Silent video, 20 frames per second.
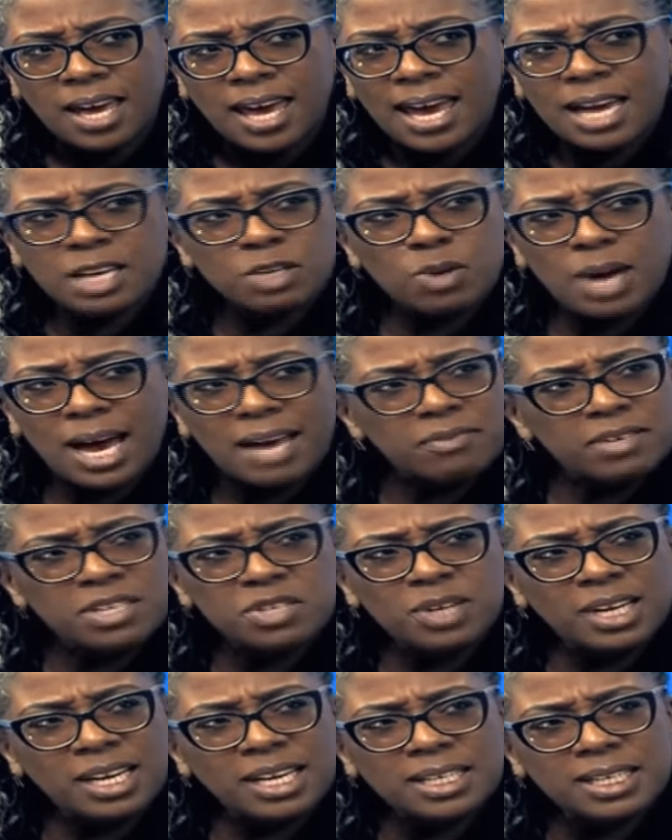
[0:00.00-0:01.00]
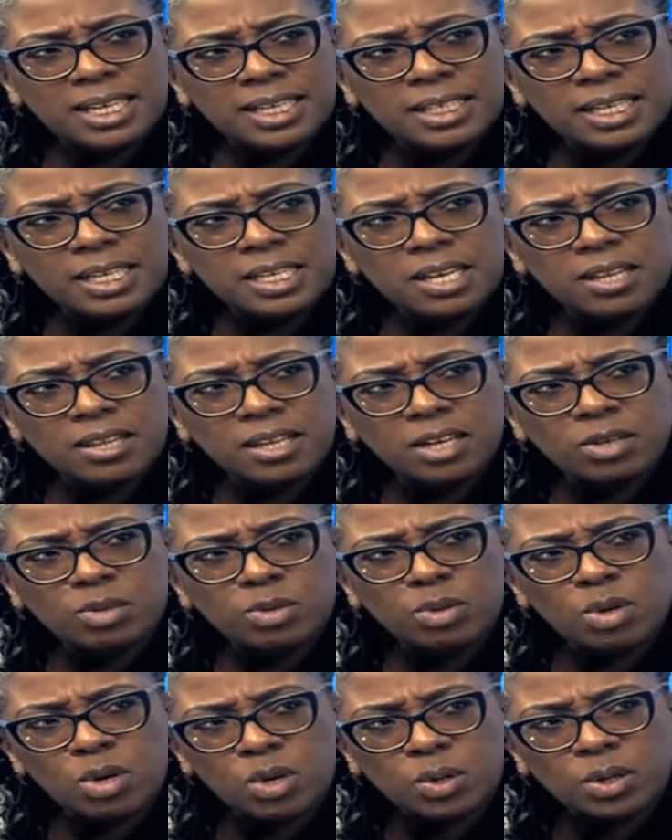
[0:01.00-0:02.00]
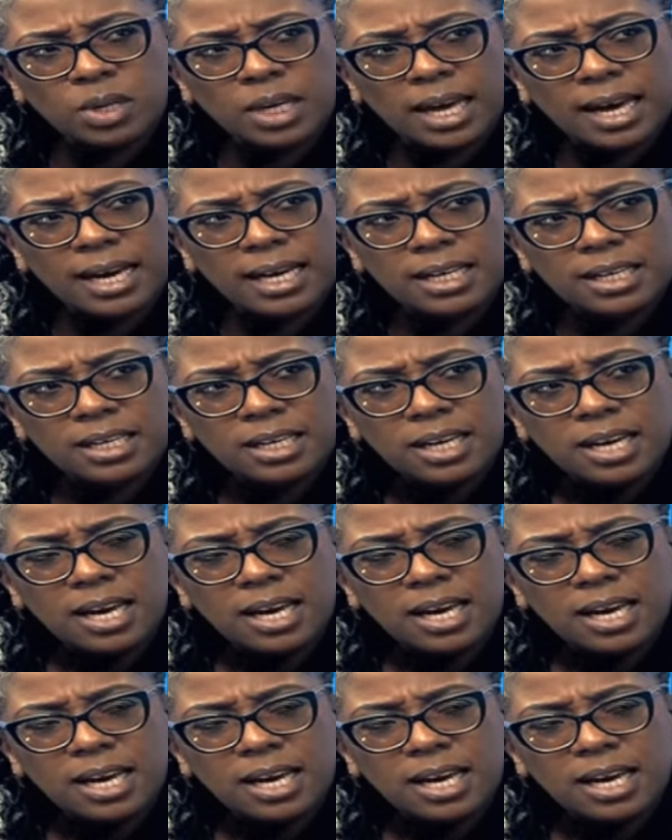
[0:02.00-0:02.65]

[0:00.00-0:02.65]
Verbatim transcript: And you haven't really done anything wrong, yeah?